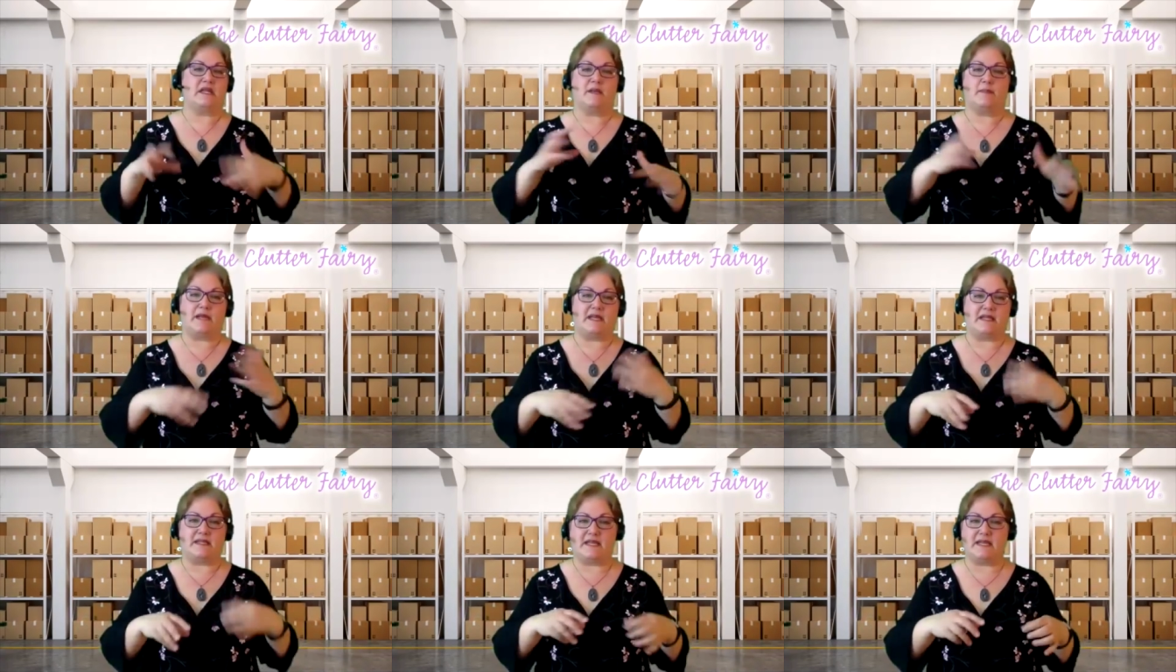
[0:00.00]

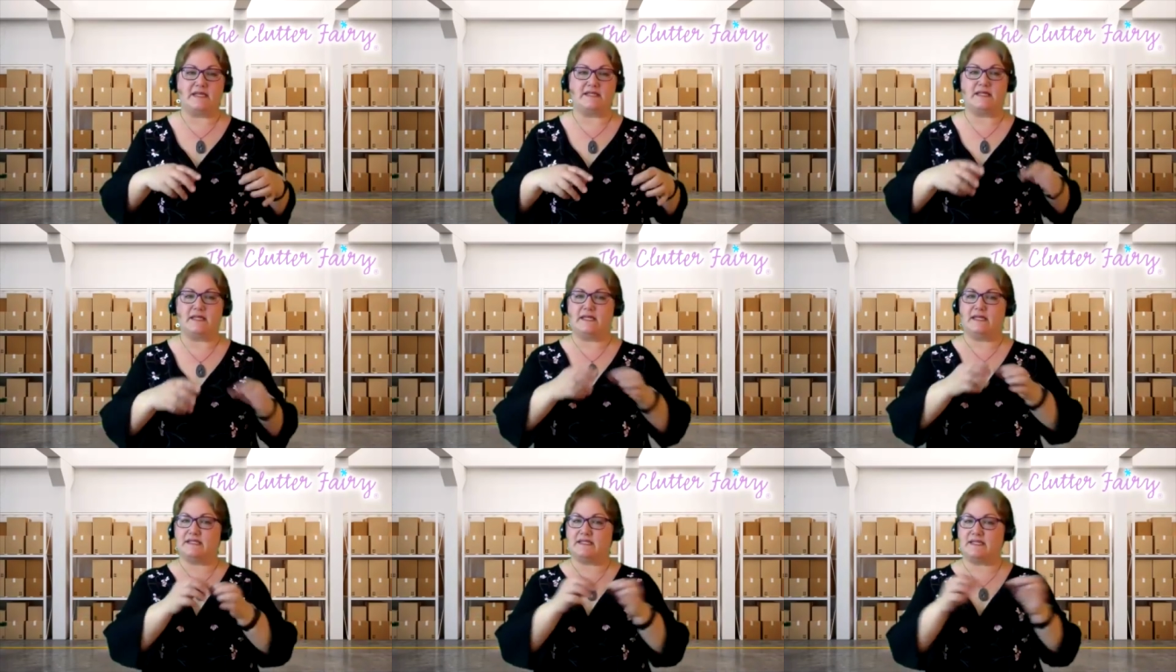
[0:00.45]
bitty
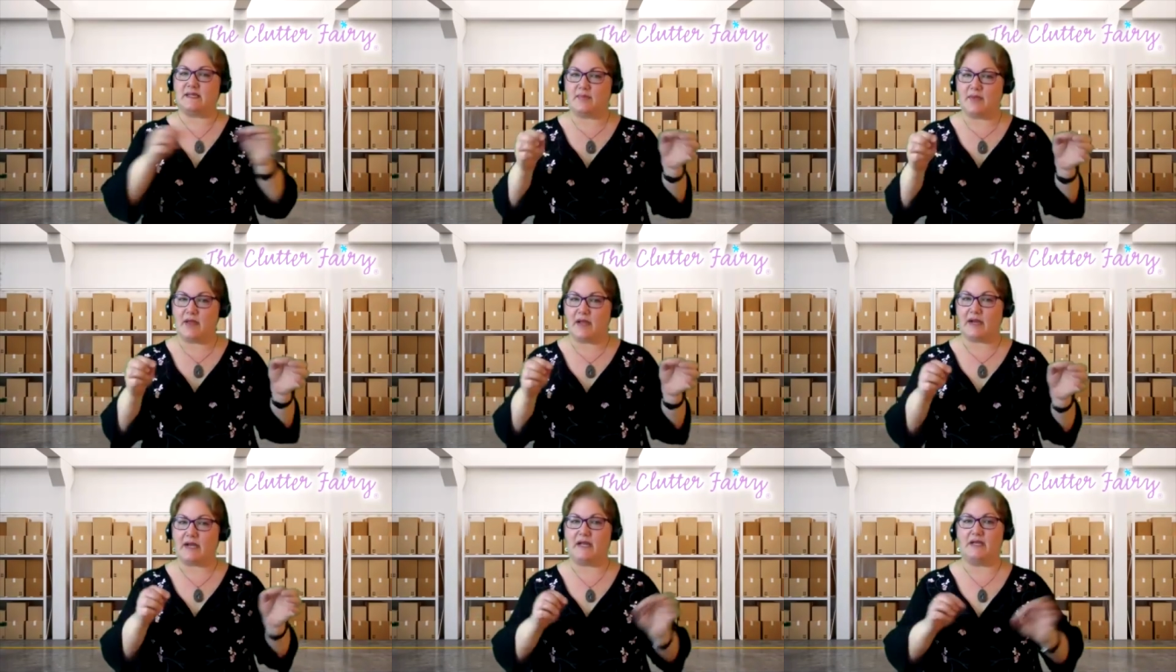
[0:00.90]
things in it,
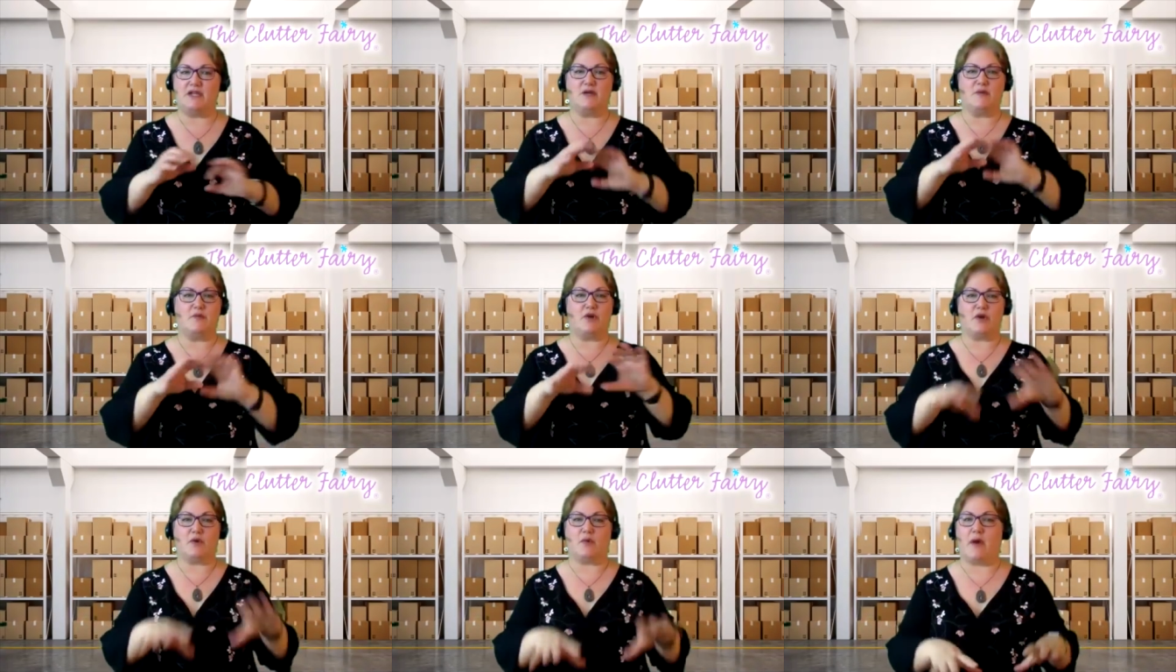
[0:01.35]
Ziploc it, you
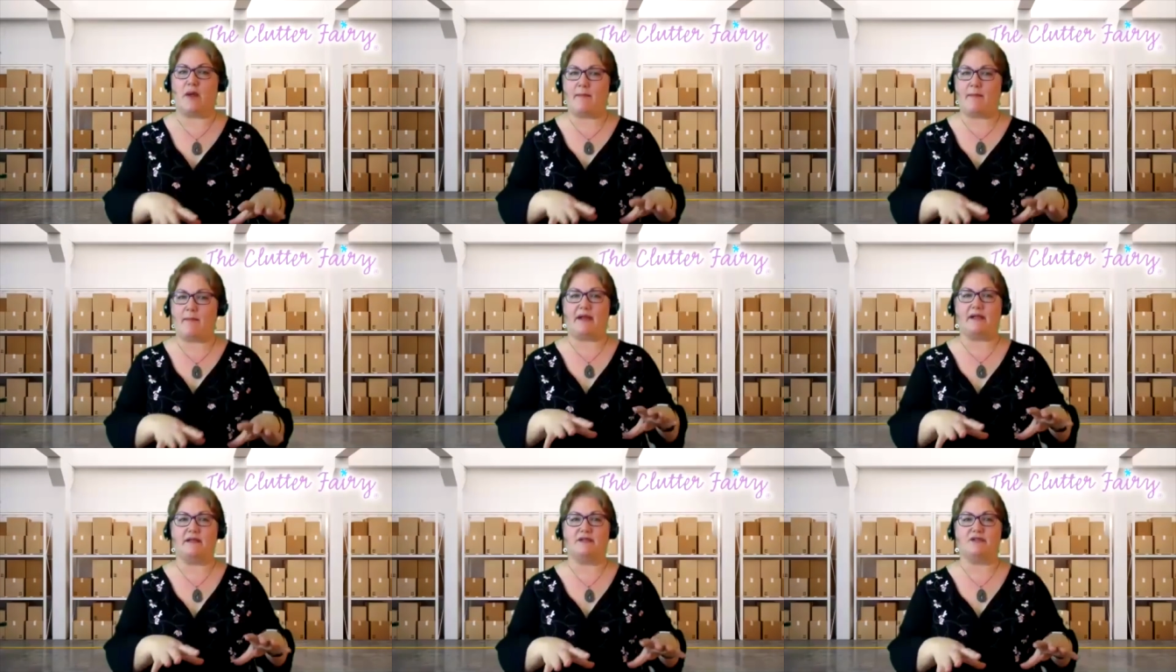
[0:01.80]
can put it right
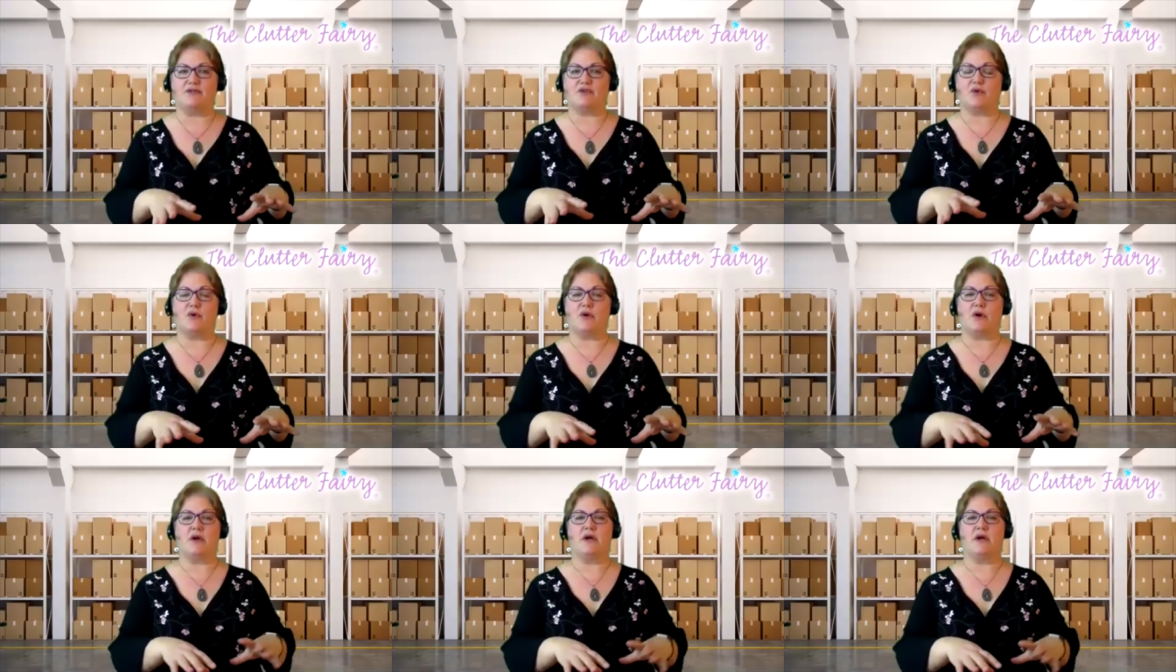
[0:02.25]
back in the
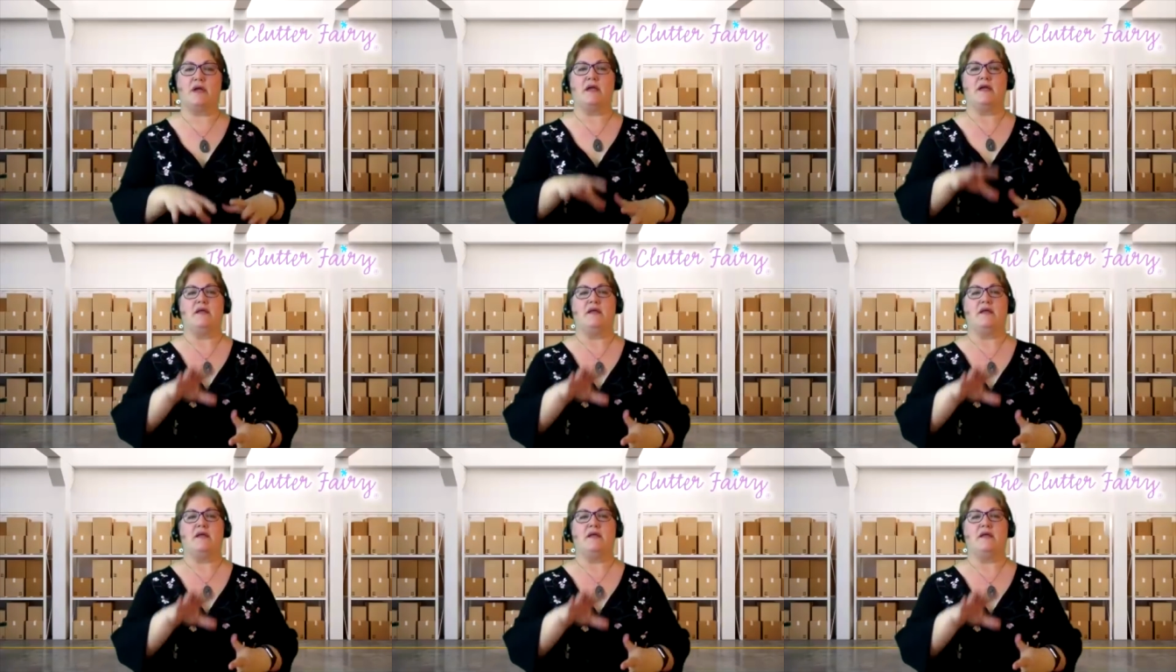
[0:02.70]
drawer.